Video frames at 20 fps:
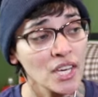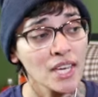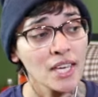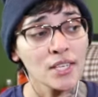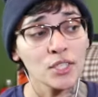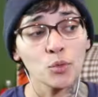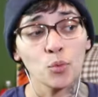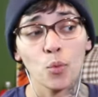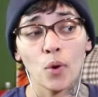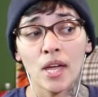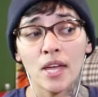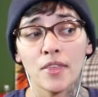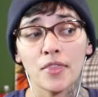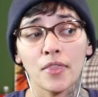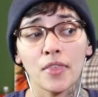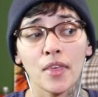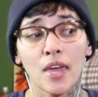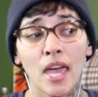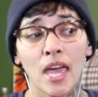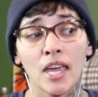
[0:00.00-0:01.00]
is
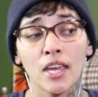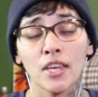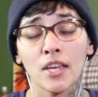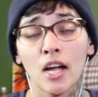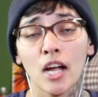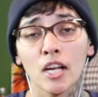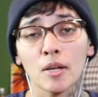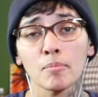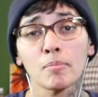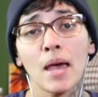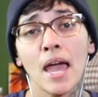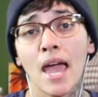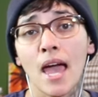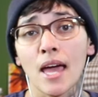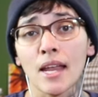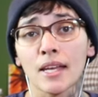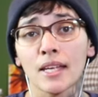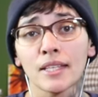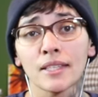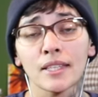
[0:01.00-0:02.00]
with a young
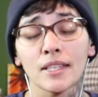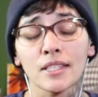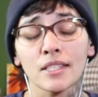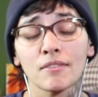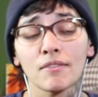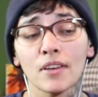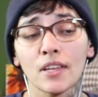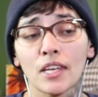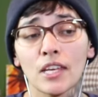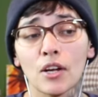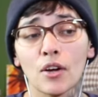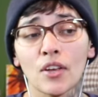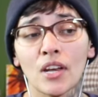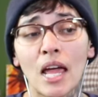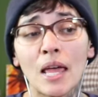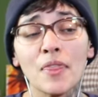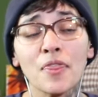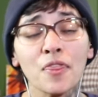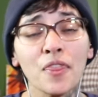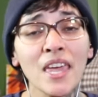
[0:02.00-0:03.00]
man in this video, and
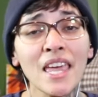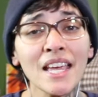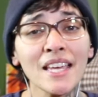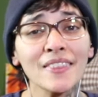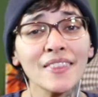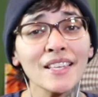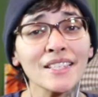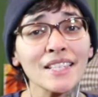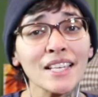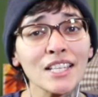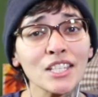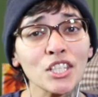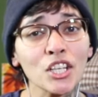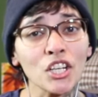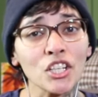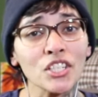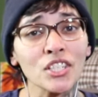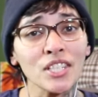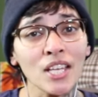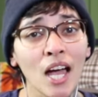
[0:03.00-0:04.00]
I think this is
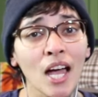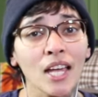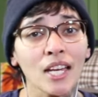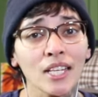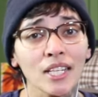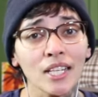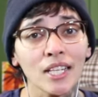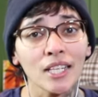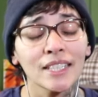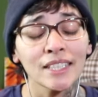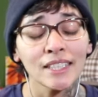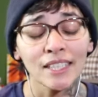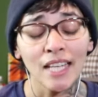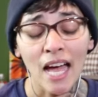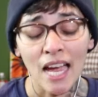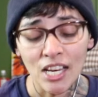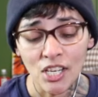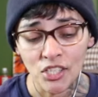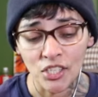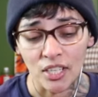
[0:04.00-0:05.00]
her son,
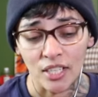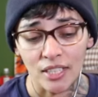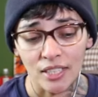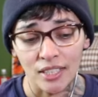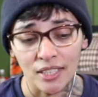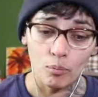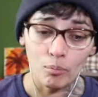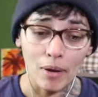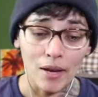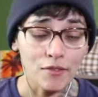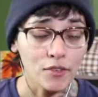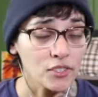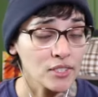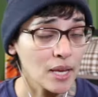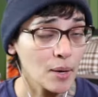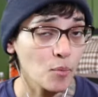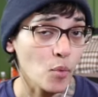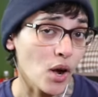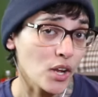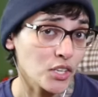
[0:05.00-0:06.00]
Elijah. My first
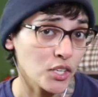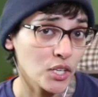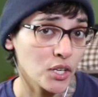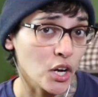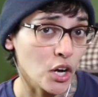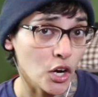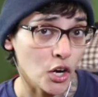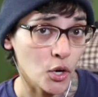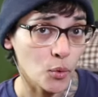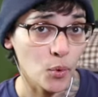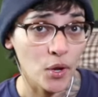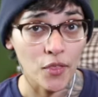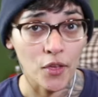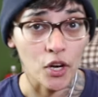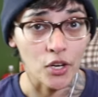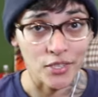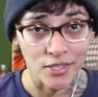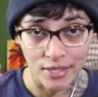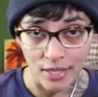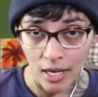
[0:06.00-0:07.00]
time watching her with
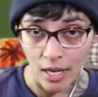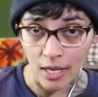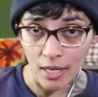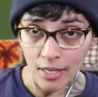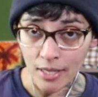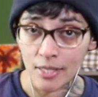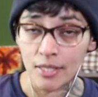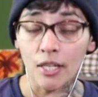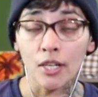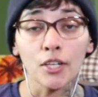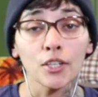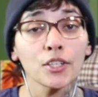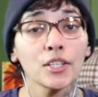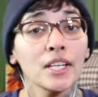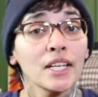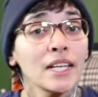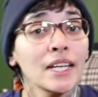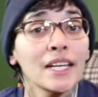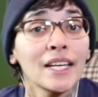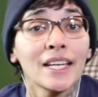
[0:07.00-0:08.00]
her son, so
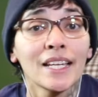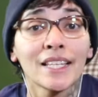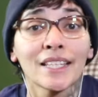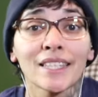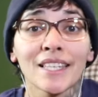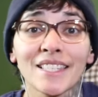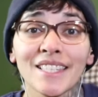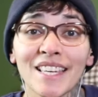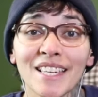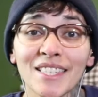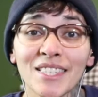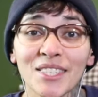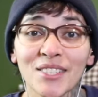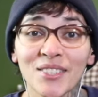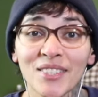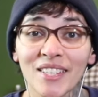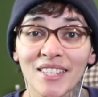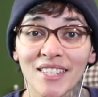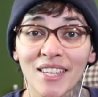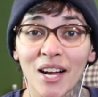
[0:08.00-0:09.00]
let's get to
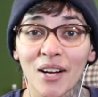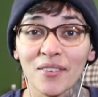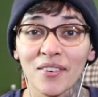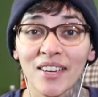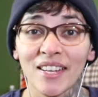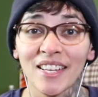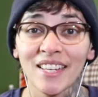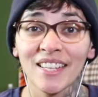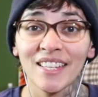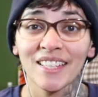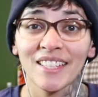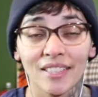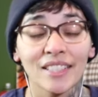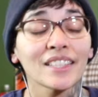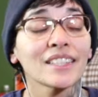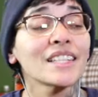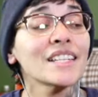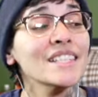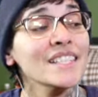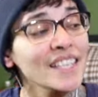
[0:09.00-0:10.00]
it. Y'all ready?
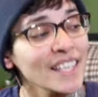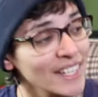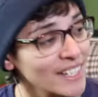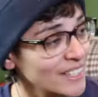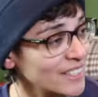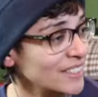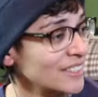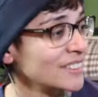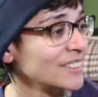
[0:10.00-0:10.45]
Let's get it.